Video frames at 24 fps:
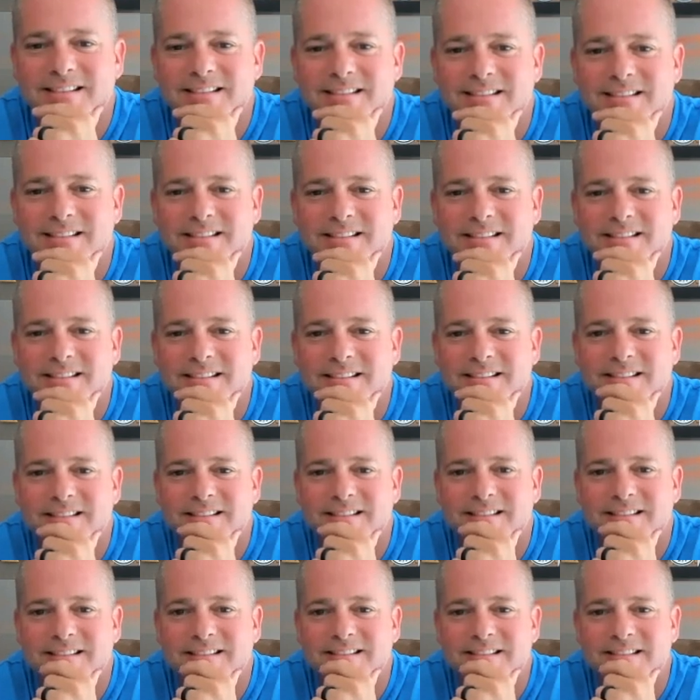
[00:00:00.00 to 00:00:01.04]

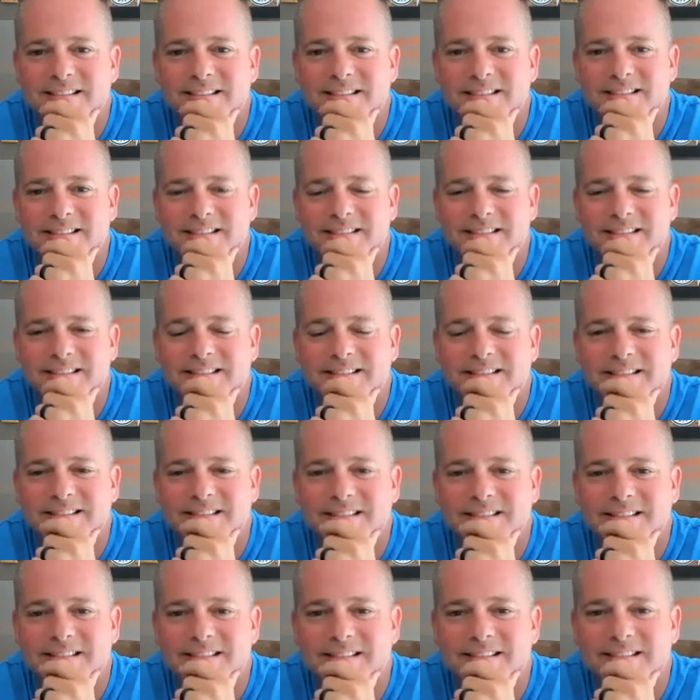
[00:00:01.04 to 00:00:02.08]

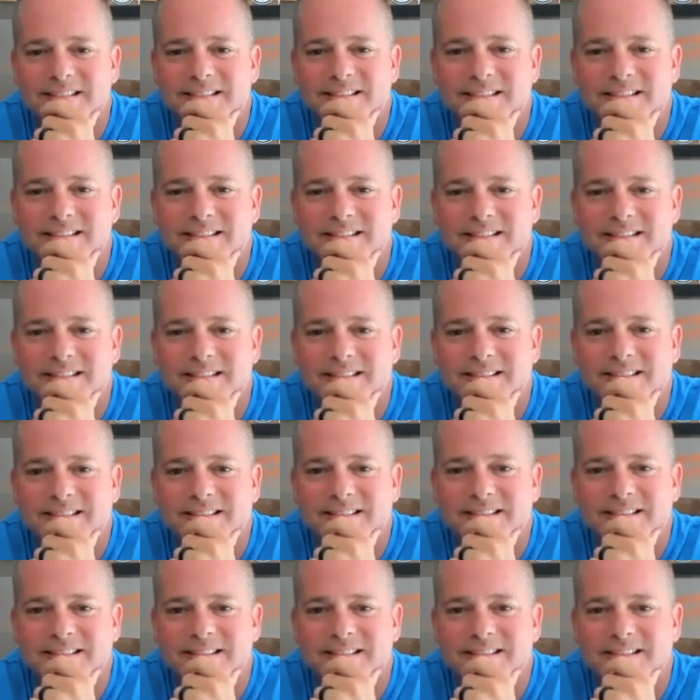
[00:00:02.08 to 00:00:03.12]

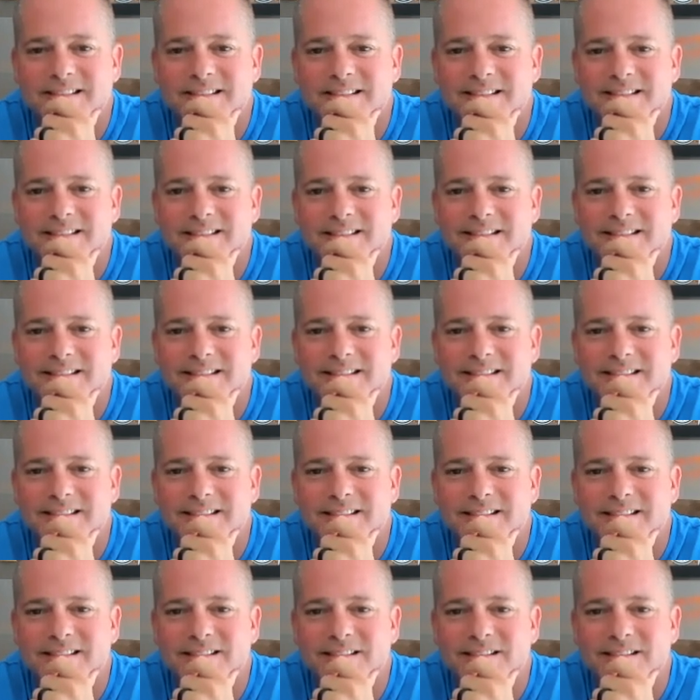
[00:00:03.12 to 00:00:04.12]
(not speaking)